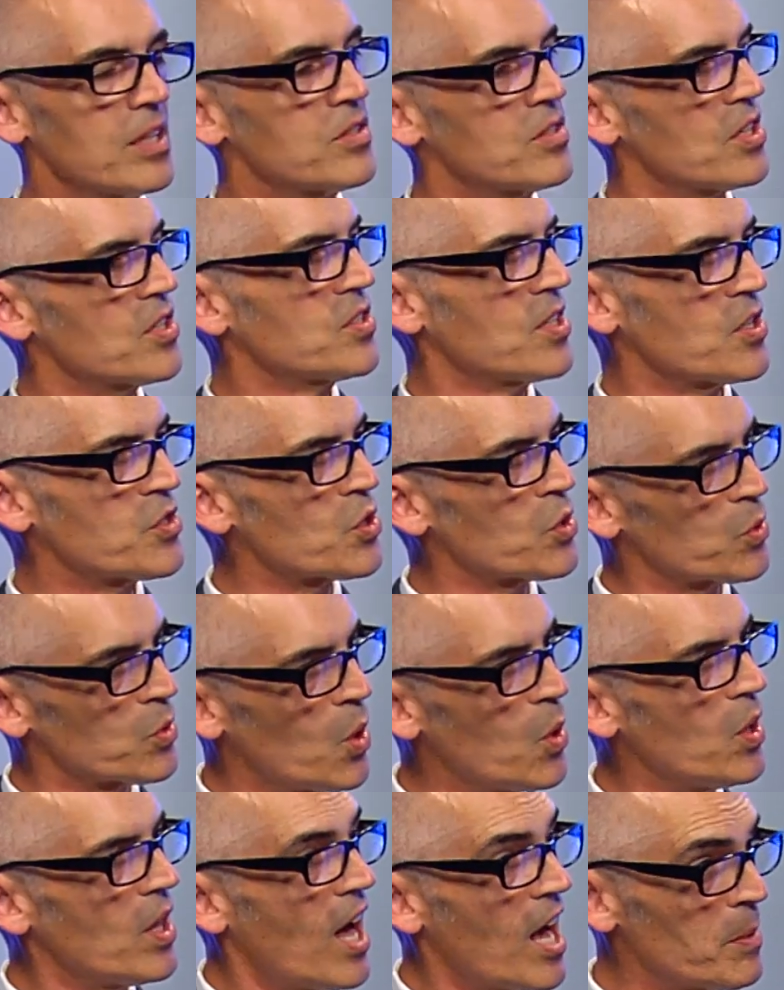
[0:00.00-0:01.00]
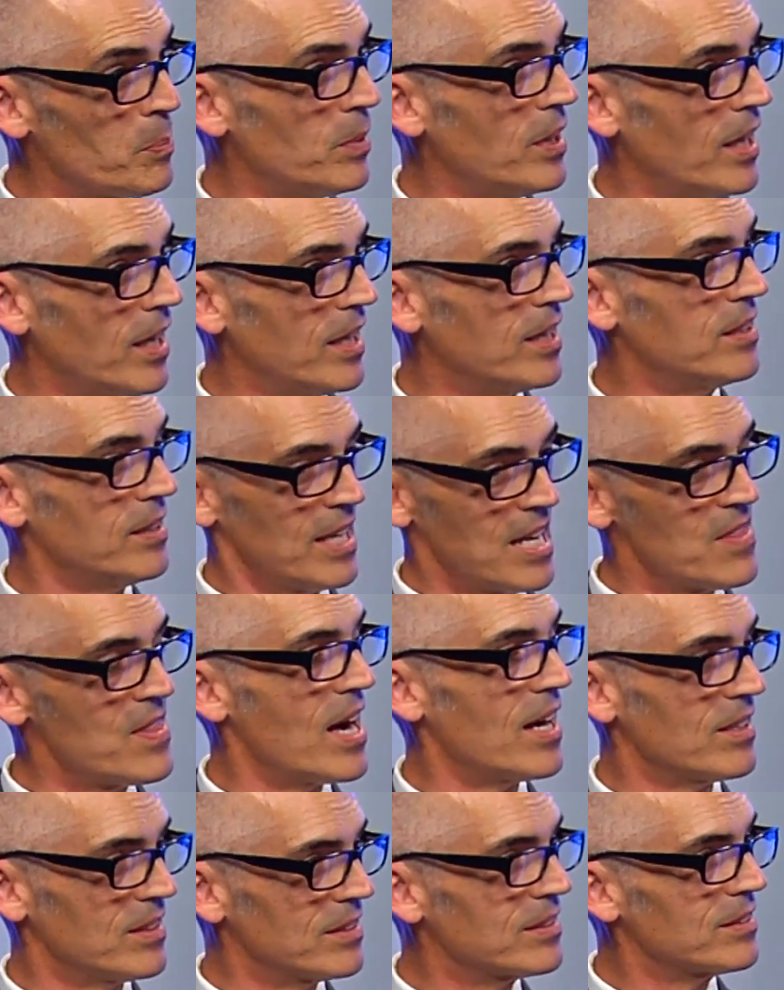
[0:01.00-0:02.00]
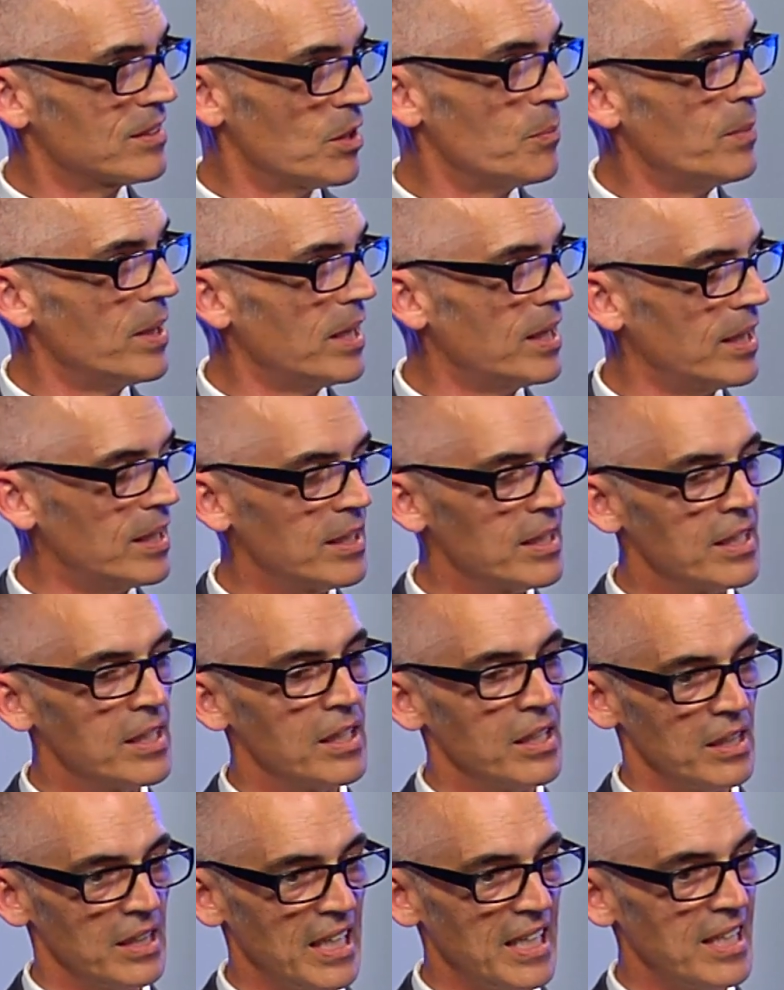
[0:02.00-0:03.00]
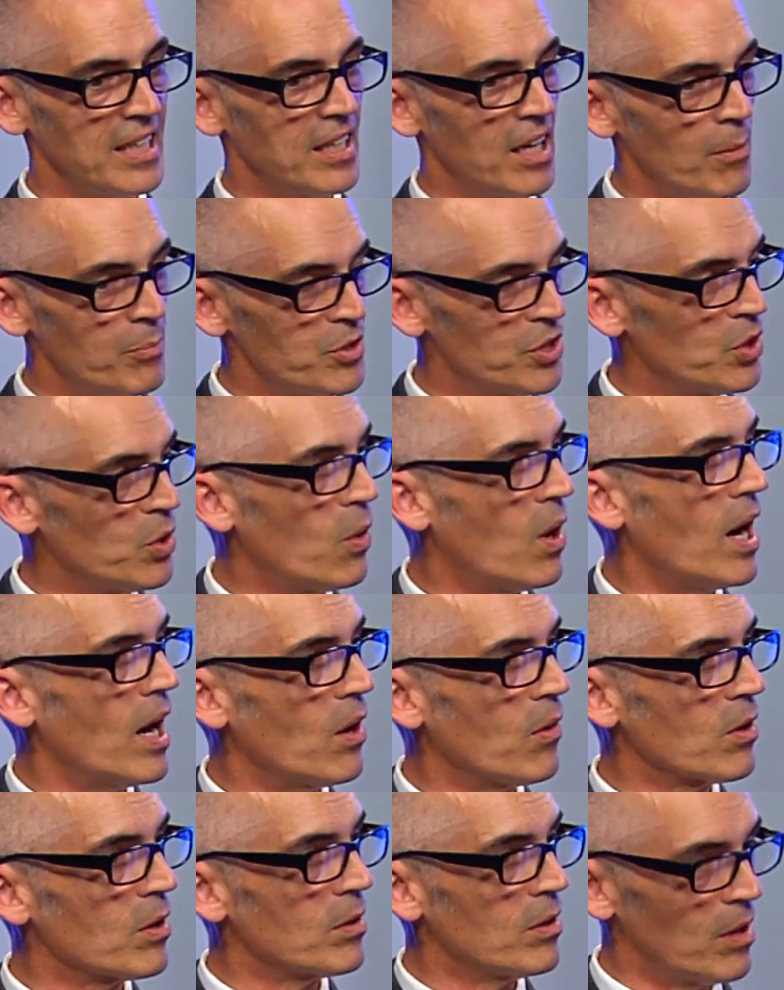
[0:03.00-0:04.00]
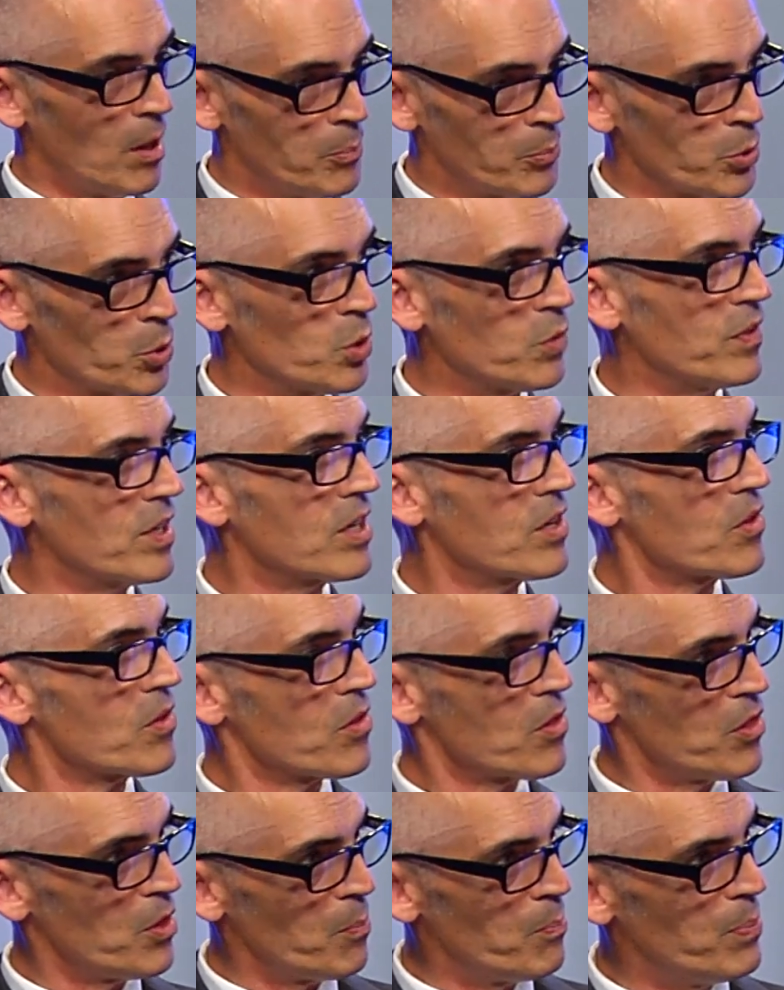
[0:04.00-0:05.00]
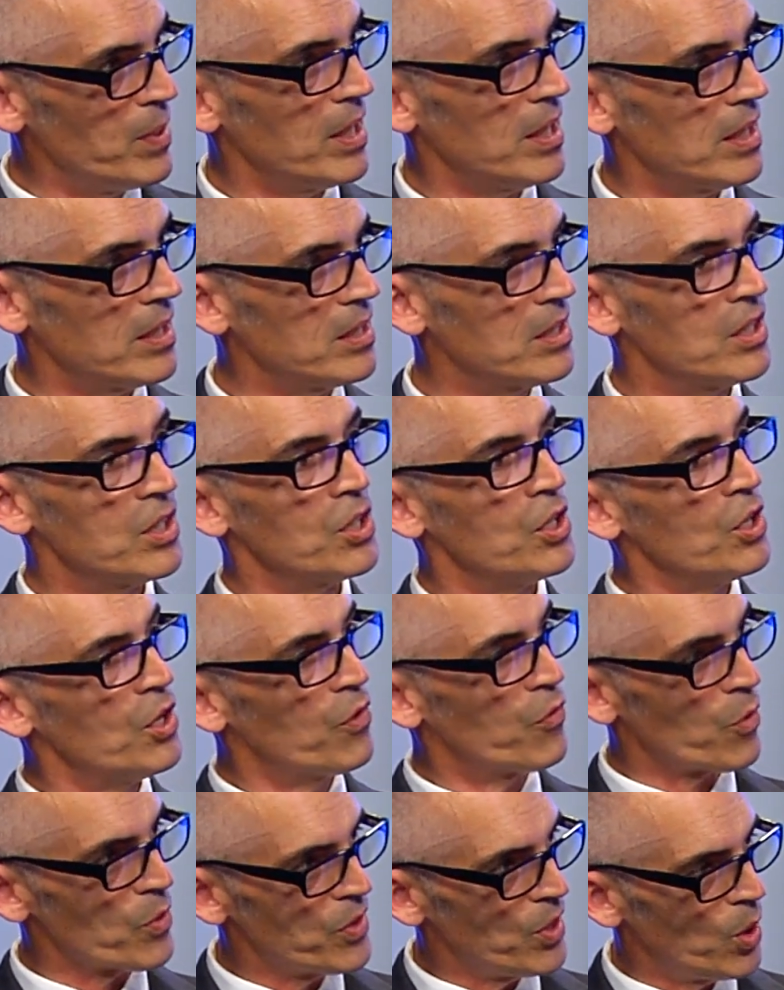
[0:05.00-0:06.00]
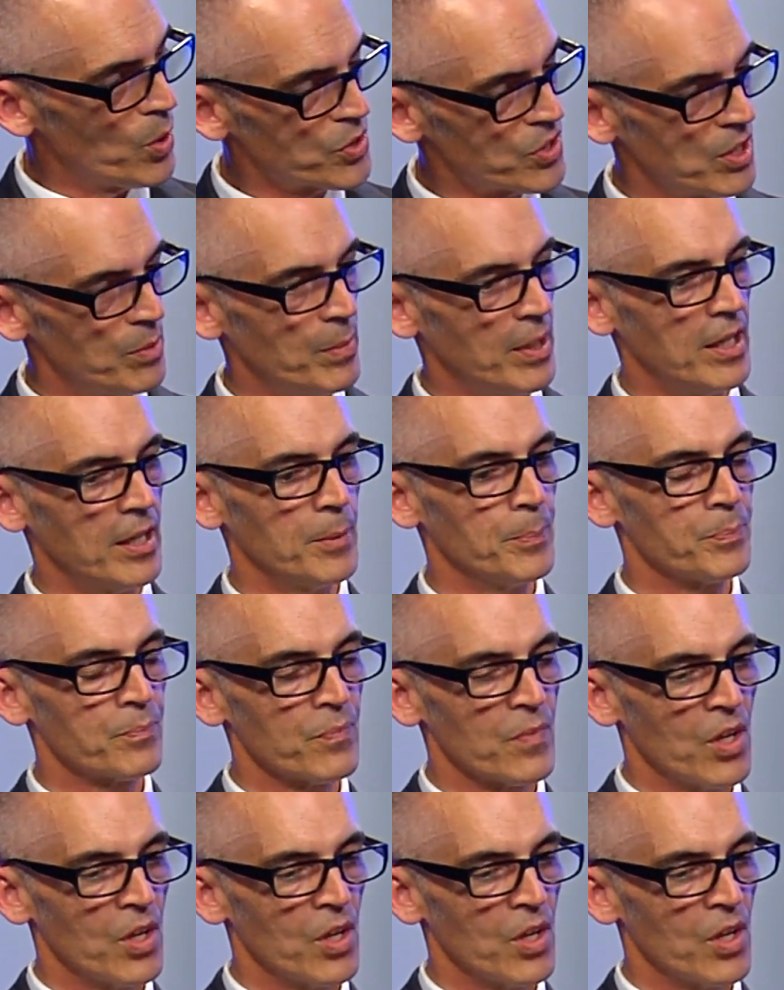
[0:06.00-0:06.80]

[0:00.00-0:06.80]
is the essential role I played in that committee leading up to our approving the bid for the host committee.